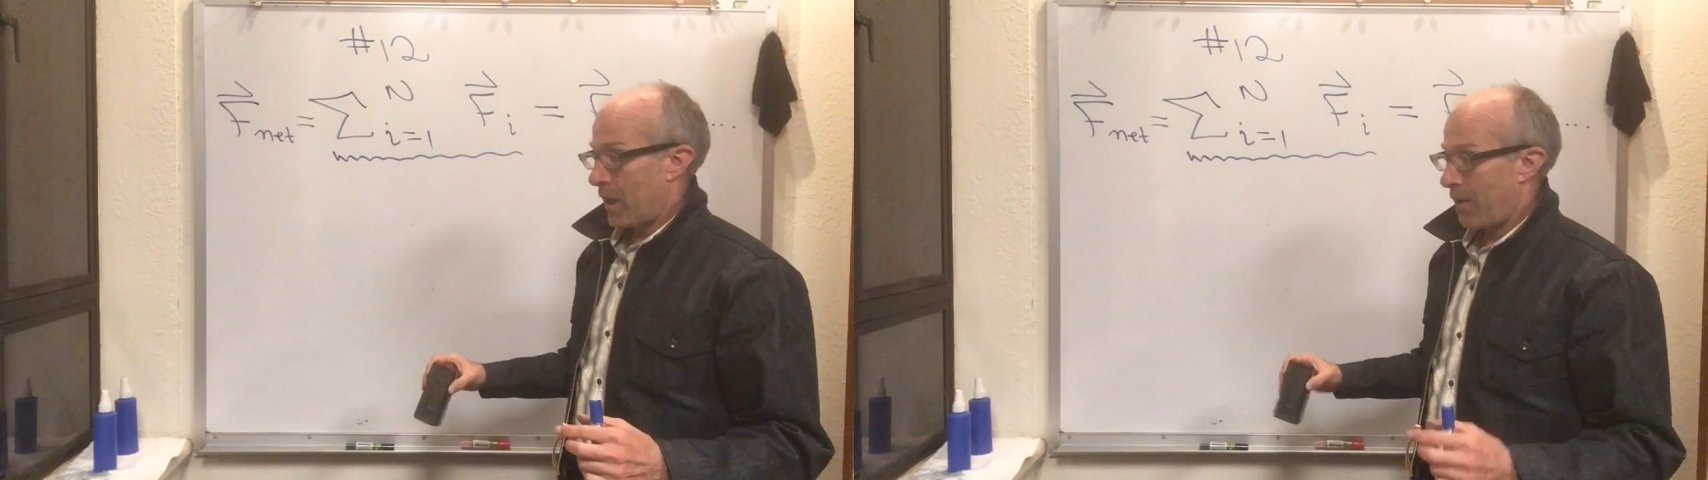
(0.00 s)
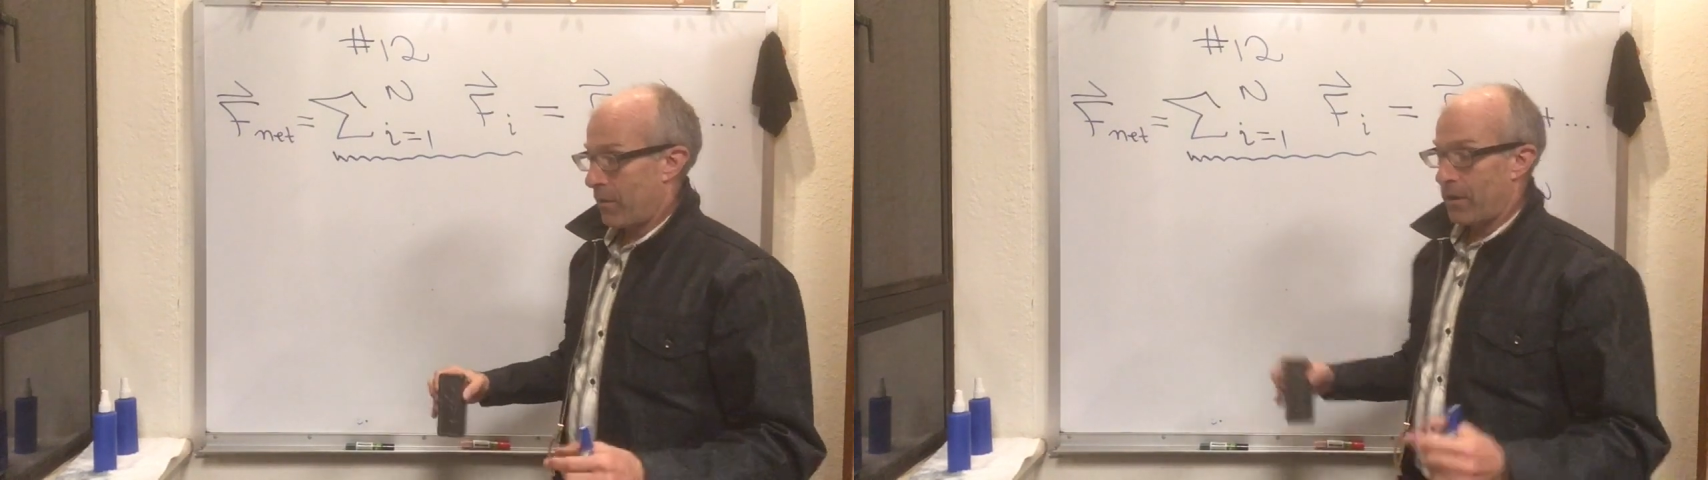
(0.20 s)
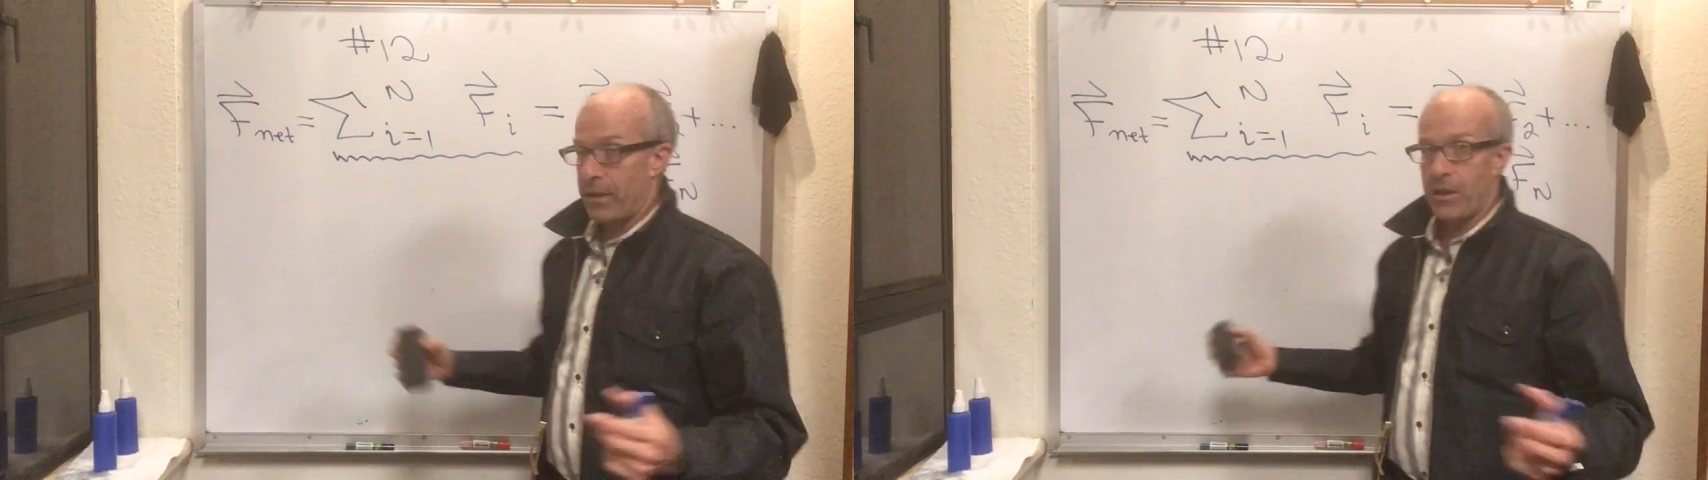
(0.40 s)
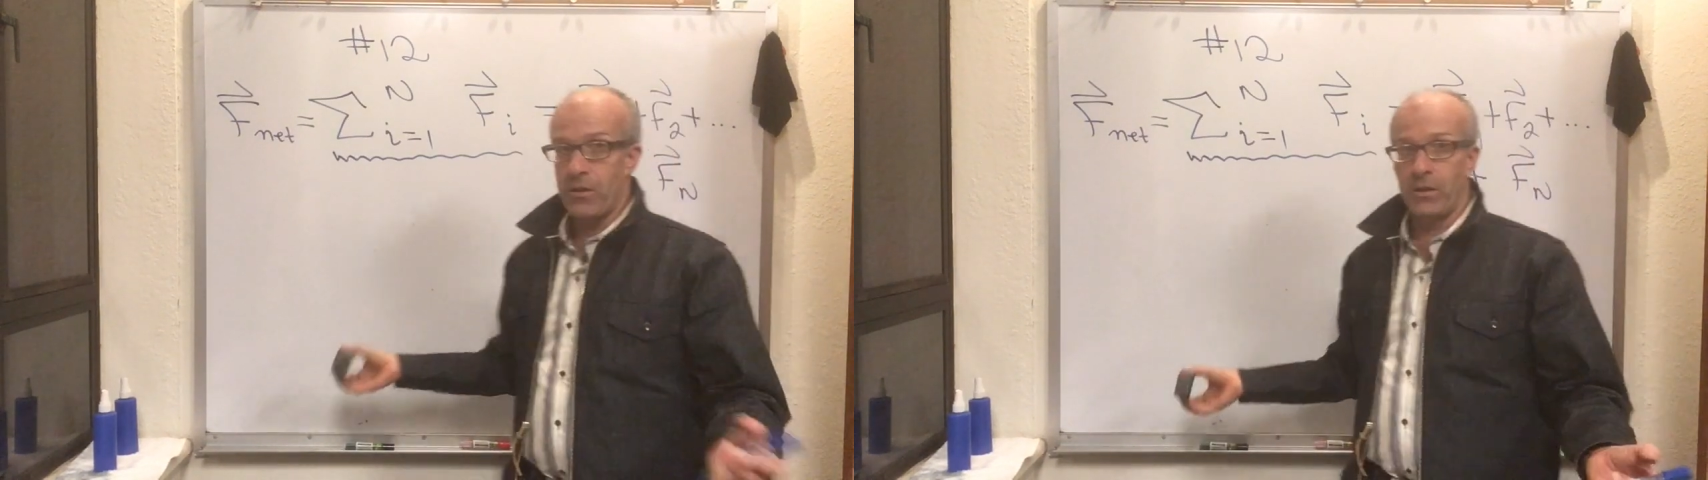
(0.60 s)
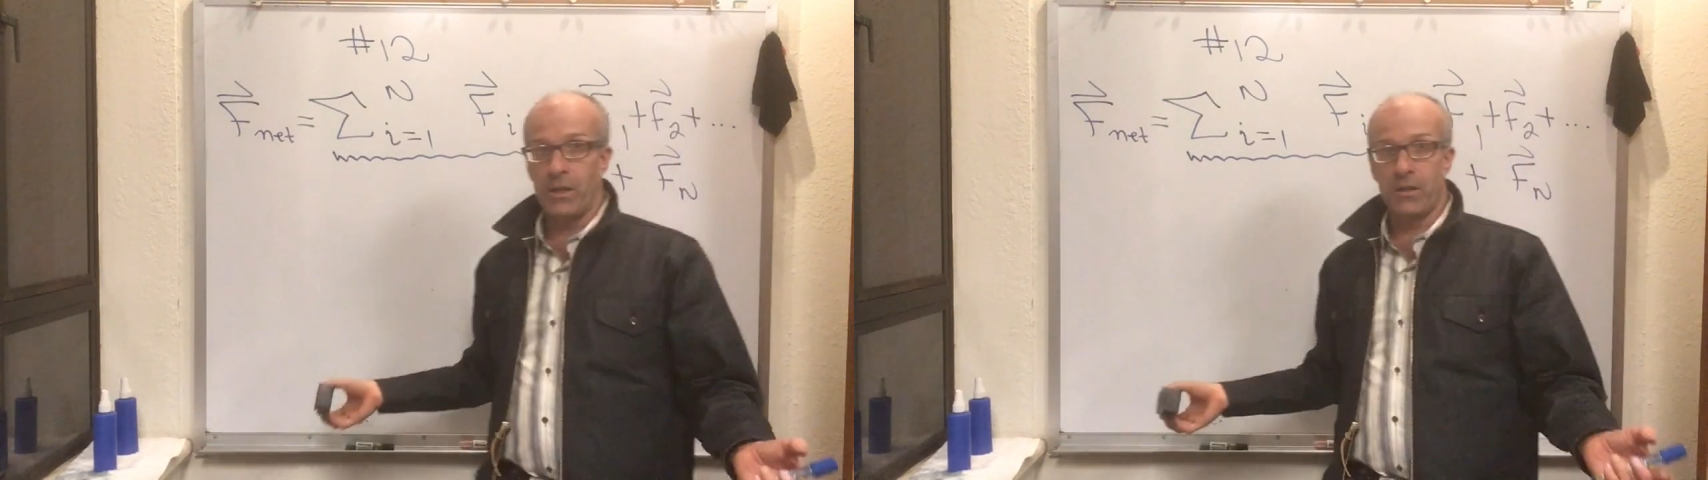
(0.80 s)
everything
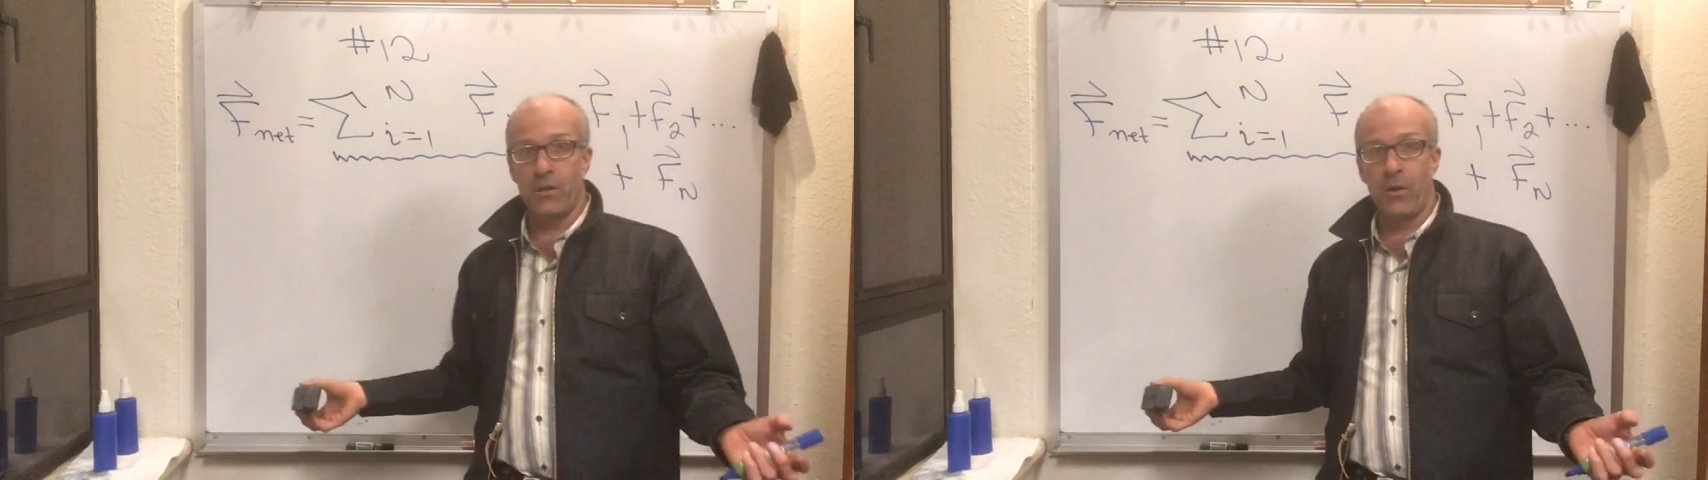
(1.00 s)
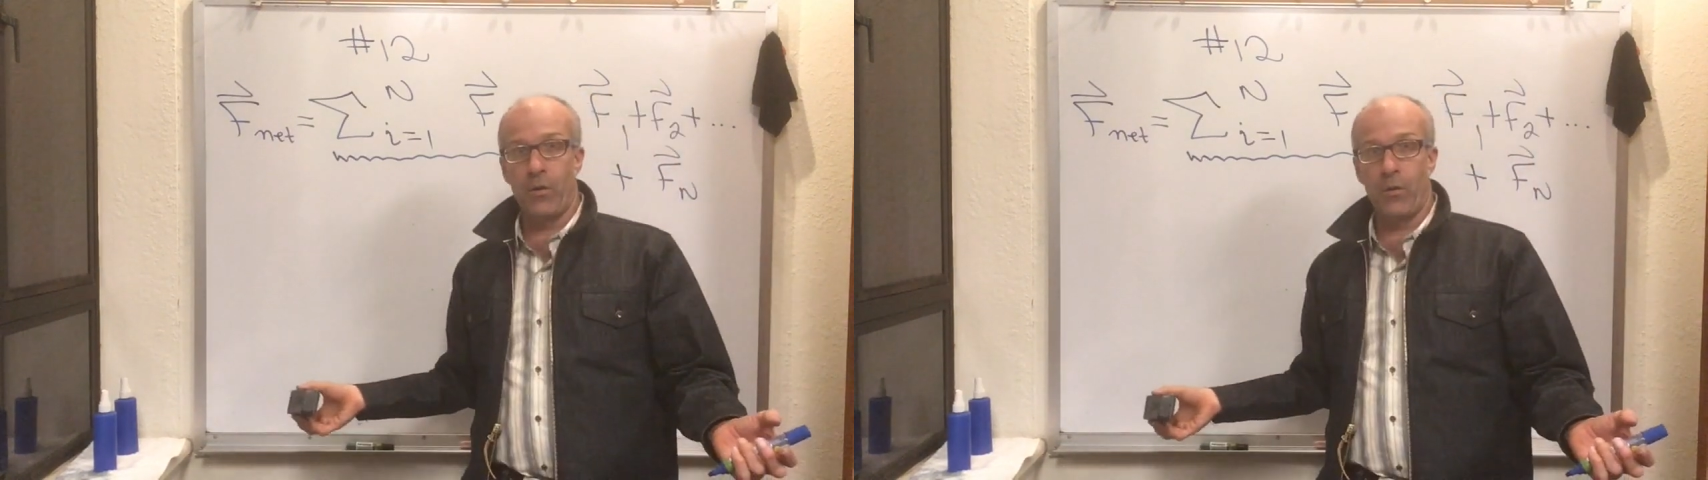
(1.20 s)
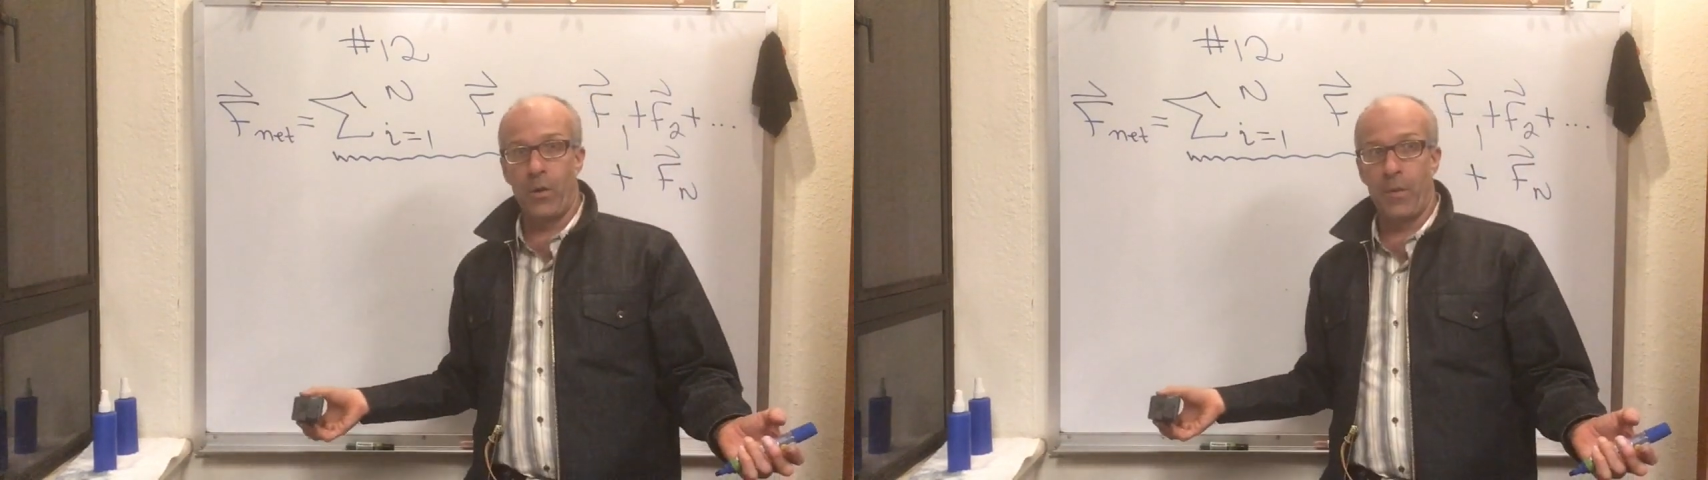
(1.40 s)
you need to know